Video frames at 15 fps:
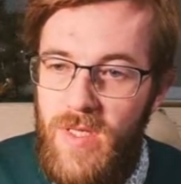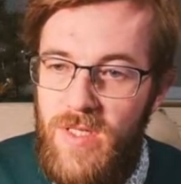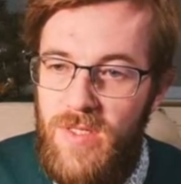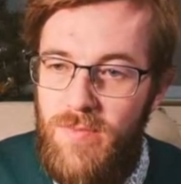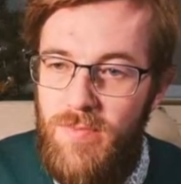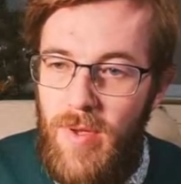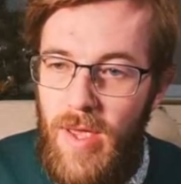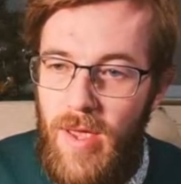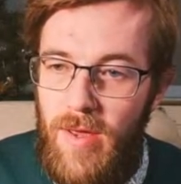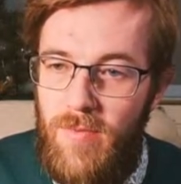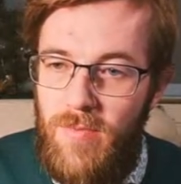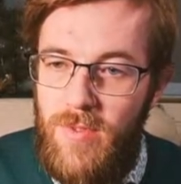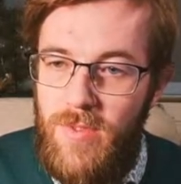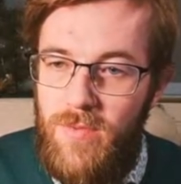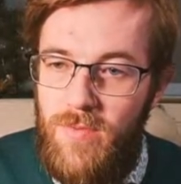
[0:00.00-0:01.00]

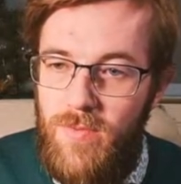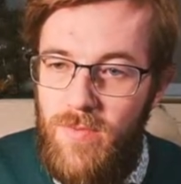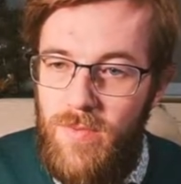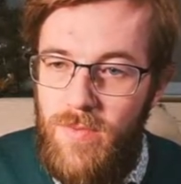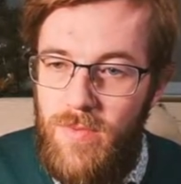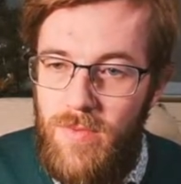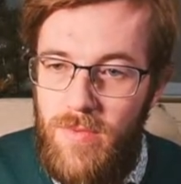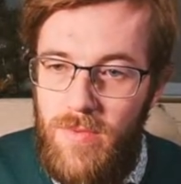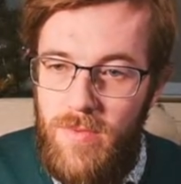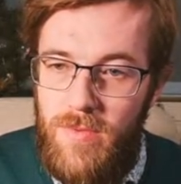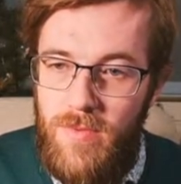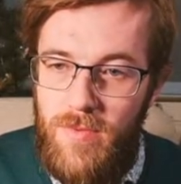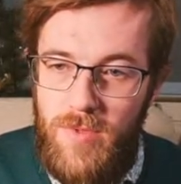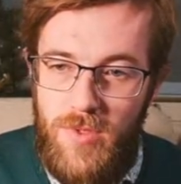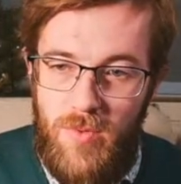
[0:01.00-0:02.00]
Span
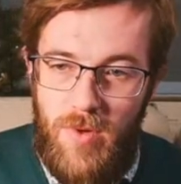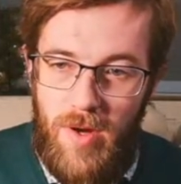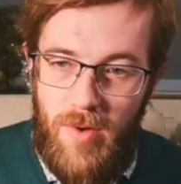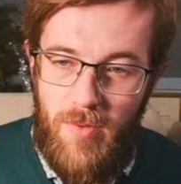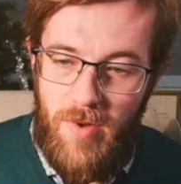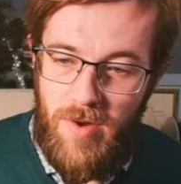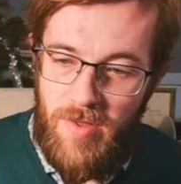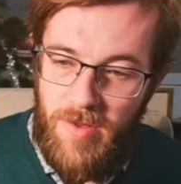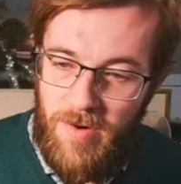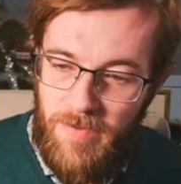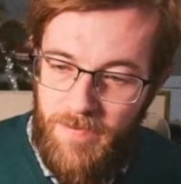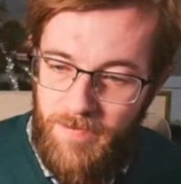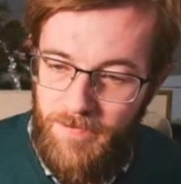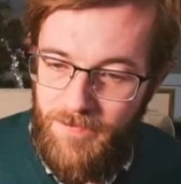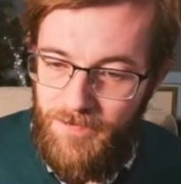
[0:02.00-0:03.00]
was what I wanted there.
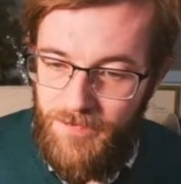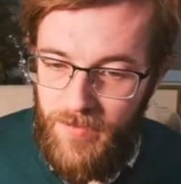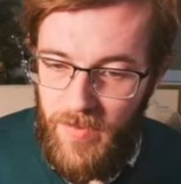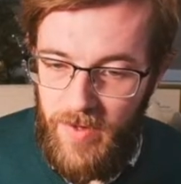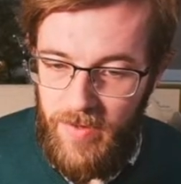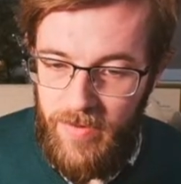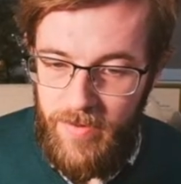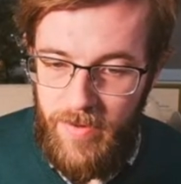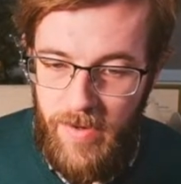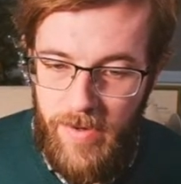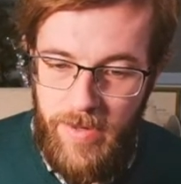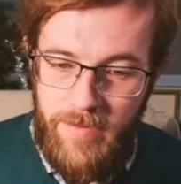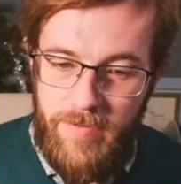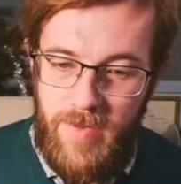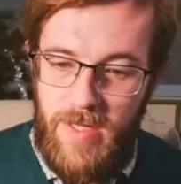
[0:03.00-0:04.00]

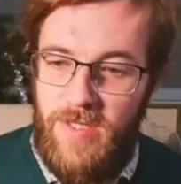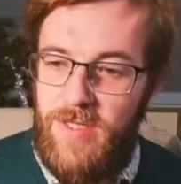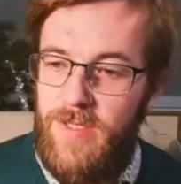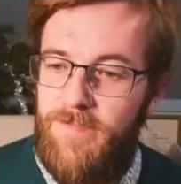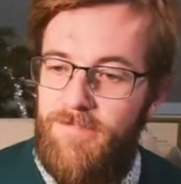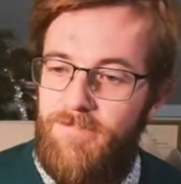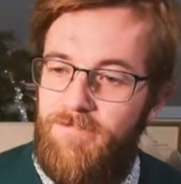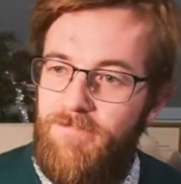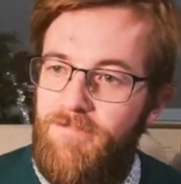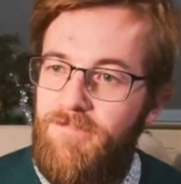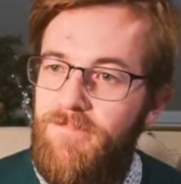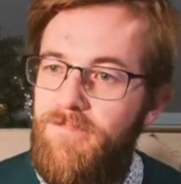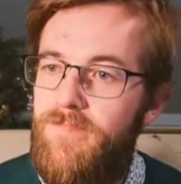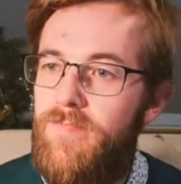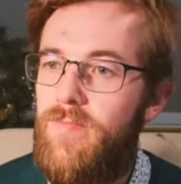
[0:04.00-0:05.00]
Let's see.
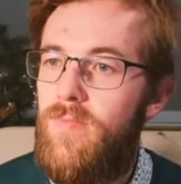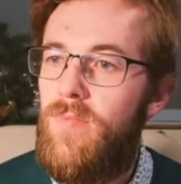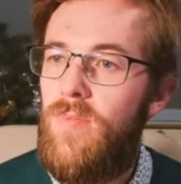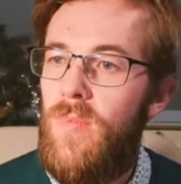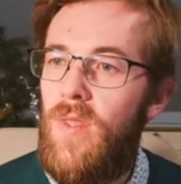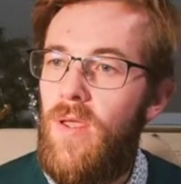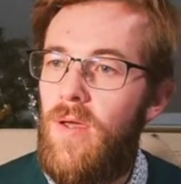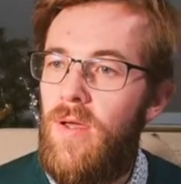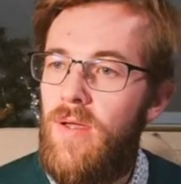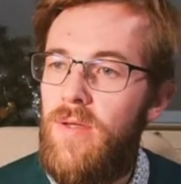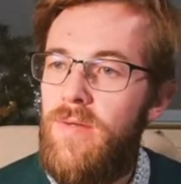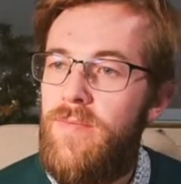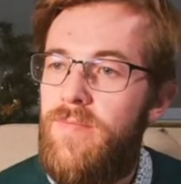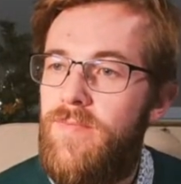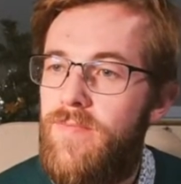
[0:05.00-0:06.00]

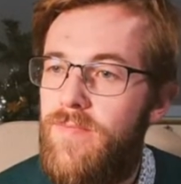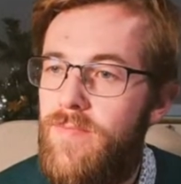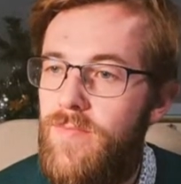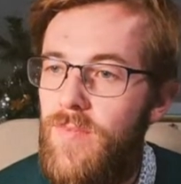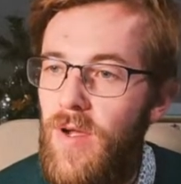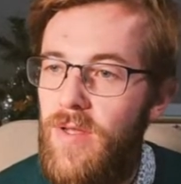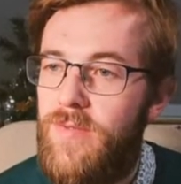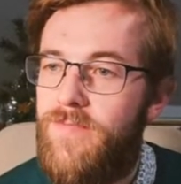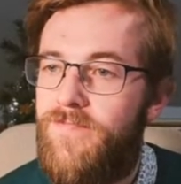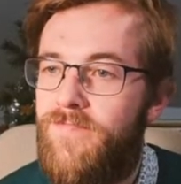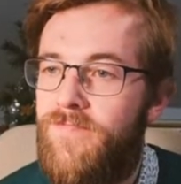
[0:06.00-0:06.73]
Right.